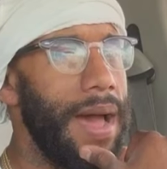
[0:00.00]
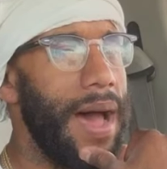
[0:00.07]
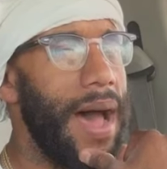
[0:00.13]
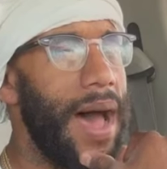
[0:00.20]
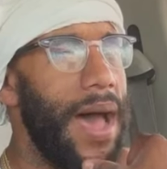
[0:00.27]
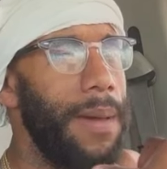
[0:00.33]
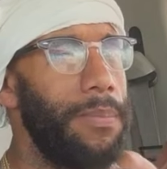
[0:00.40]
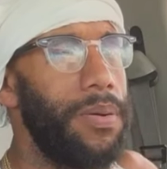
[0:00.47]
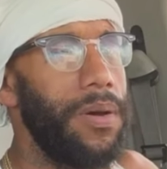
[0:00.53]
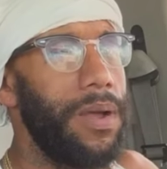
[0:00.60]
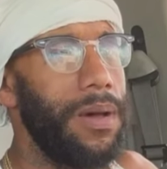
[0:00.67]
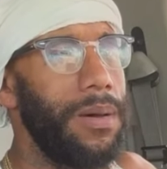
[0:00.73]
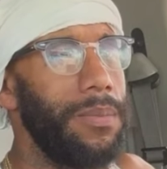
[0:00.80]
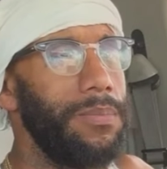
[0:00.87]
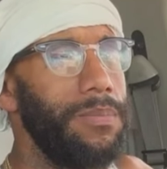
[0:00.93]
I put
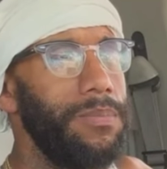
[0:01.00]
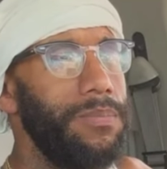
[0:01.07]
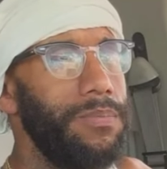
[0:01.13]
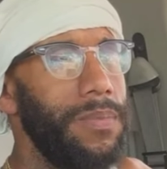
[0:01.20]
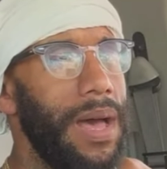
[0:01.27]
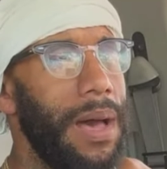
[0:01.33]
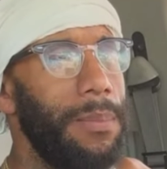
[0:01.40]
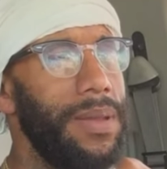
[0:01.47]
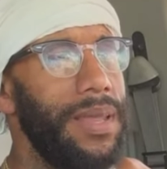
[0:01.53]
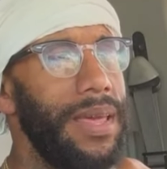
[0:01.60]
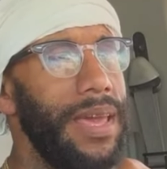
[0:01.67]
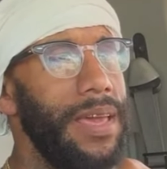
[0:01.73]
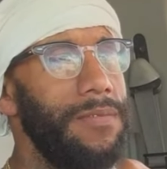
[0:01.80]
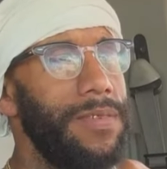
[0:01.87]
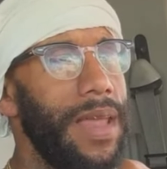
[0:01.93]
up, I
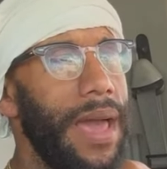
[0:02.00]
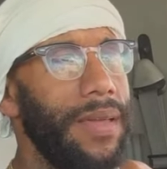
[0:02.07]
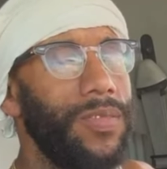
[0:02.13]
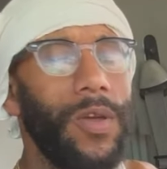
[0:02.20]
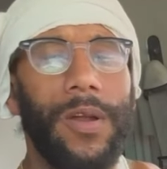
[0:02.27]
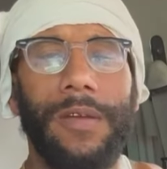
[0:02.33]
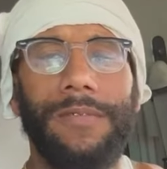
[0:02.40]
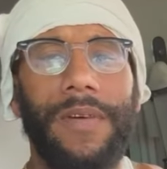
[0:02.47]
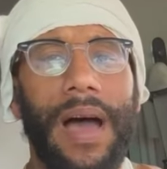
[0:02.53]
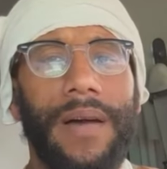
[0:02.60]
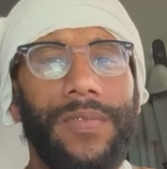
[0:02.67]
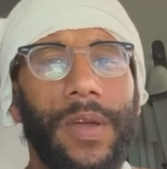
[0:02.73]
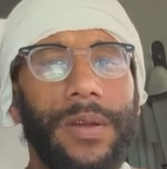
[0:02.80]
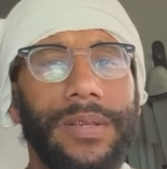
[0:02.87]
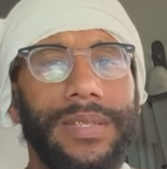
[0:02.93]
believe like
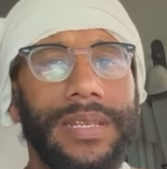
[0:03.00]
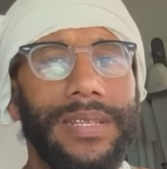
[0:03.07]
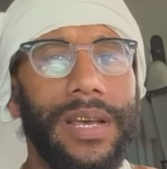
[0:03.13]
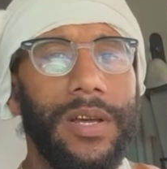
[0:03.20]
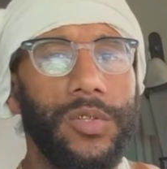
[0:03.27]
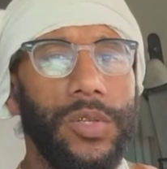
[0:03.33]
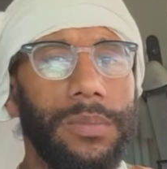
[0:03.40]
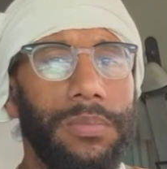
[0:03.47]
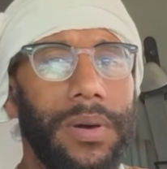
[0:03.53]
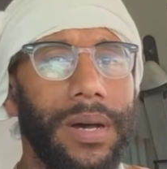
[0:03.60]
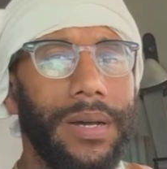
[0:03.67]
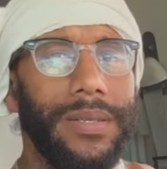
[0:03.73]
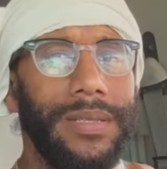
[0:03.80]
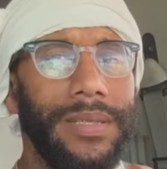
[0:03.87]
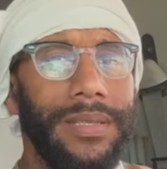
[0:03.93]
35, 3600
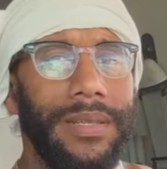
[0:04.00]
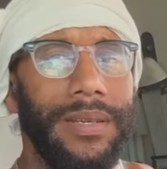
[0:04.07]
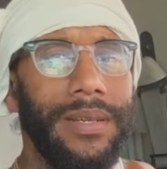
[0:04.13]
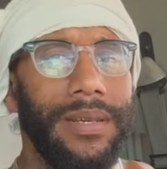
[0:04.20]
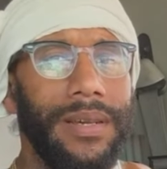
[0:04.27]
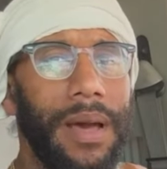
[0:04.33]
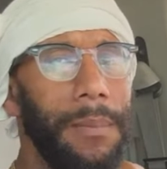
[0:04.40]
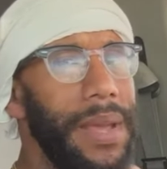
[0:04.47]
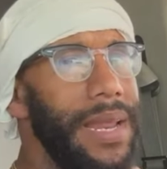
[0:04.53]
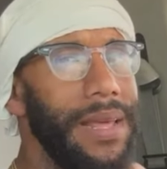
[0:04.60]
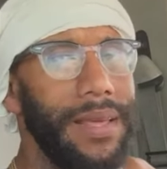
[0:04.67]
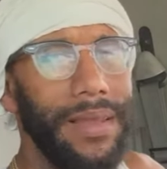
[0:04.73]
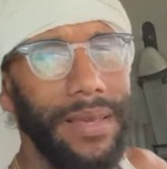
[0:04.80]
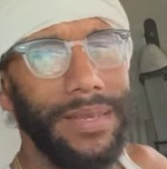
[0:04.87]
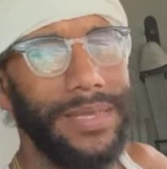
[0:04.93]
bucks
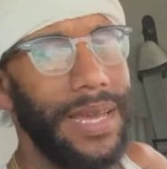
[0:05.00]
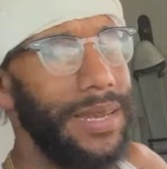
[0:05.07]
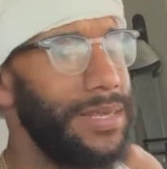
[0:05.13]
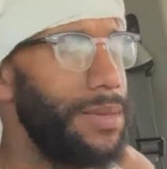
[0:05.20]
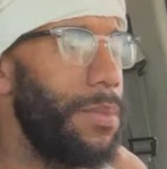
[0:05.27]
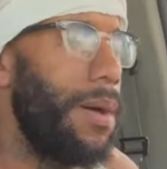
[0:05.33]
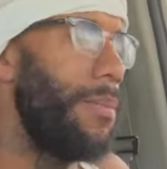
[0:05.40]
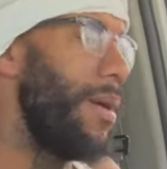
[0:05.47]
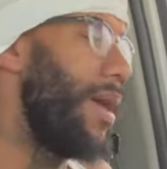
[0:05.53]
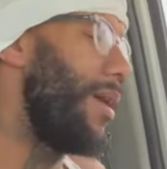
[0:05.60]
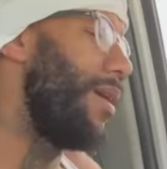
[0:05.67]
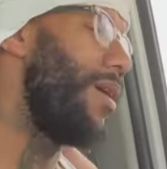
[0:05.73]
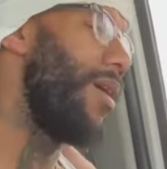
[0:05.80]
immediately. Send it to my bank,